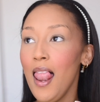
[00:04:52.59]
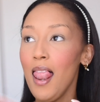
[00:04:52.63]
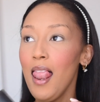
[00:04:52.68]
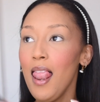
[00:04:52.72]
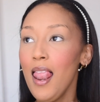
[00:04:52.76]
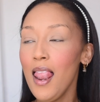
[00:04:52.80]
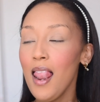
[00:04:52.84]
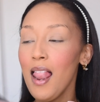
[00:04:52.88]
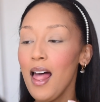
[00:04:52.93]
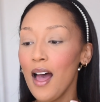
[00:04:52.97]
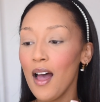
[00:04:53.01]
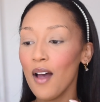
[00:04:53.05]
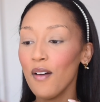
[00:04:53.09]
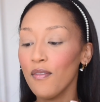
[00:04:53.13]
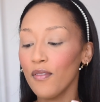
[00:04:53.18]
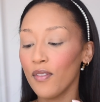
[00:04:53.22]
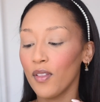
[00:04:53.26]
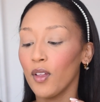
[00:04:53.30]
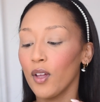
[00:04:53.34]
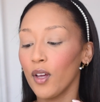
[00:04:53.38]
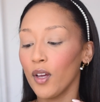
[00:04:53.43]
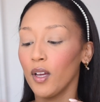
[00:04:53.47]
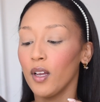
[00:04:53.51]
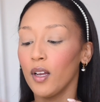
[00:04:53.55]
I love
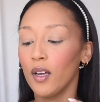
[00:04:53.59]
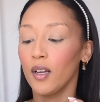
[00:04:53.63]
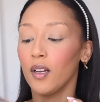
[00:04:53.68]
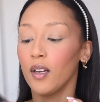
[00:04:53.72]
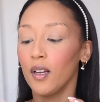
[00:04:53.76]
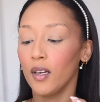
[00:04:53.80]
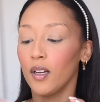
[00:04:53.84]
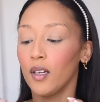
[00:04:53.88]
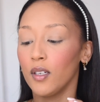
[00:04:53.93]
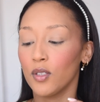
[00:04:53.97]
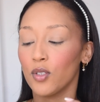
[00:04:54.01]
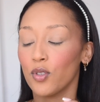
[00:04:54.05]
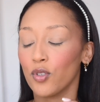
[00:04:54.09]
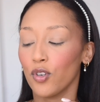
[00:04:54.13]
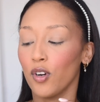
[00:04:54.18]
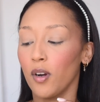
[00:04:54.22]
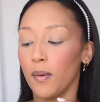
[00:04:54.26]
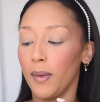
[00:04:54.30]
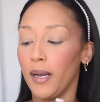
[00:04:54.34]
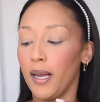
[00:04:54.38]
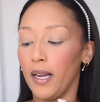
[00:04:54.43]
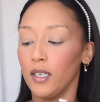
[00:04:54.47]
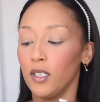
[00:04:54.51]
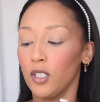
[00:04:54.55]
this so
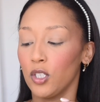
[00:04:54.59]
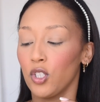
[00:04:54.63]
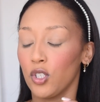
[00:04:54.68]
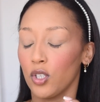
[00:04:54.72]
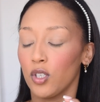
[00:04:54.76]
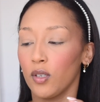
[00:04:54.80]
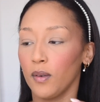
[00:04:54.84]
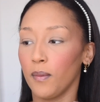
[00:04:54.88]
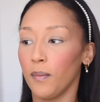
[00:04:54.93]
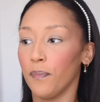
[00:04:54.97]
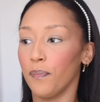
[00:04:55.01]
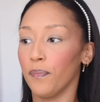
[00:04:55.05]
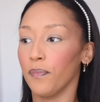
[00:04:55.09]
much.